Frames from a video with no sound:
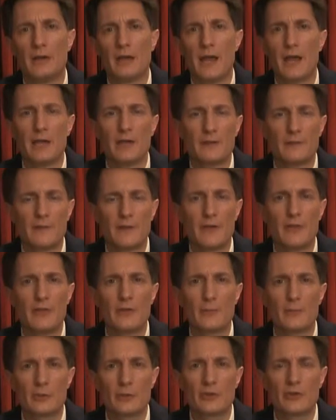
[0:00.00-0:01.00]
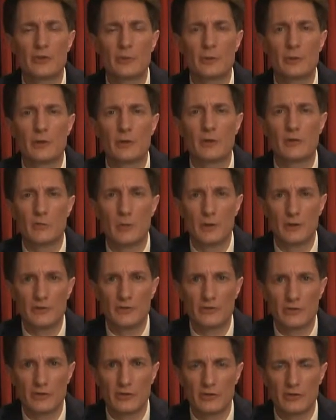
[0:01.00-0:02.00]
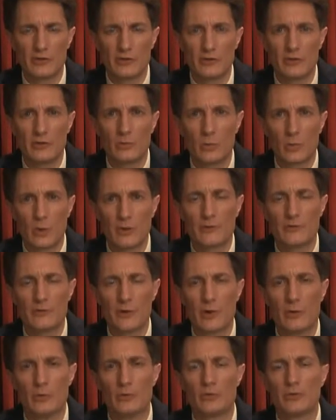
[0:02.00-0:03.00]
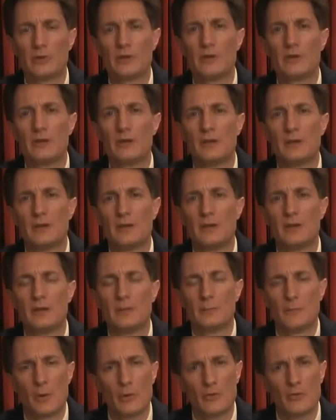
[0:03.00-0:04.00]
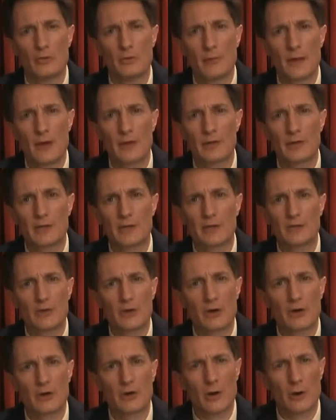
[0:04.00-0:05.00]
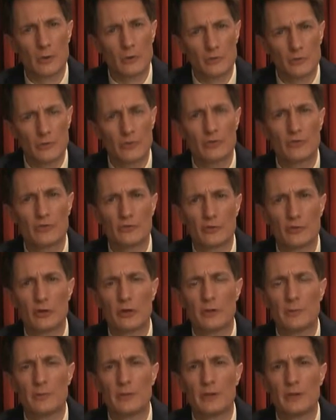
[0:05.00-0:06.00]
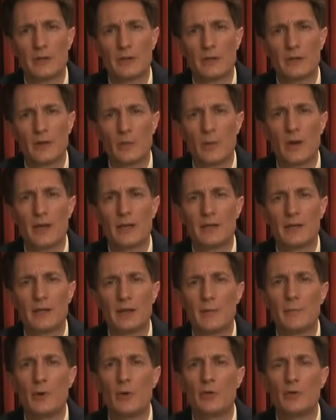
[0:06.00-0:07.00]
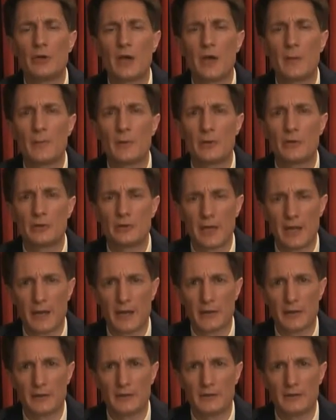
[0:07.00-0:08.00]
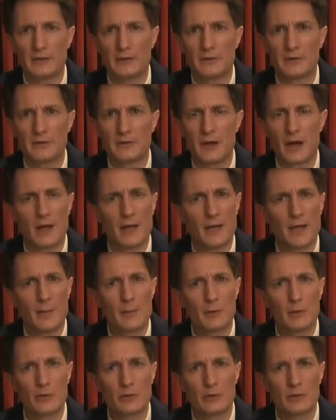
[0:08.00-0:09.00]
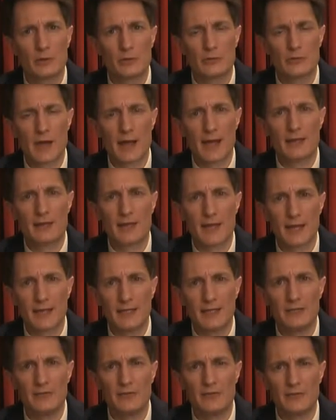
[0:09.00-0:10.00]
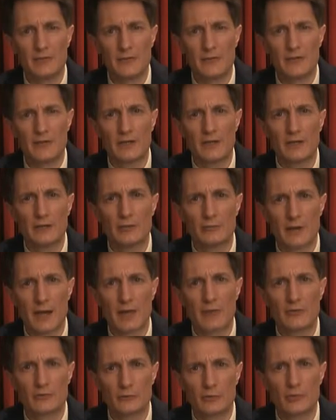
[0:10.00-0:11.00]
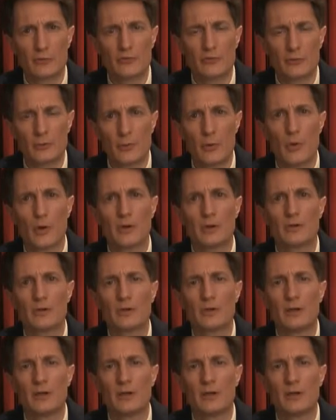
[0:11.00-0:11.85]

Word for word: and defend the principle of one citizen, one vote. Most Americans are also disturbed when a multimillionaire, unable to attract any significant grassroots support,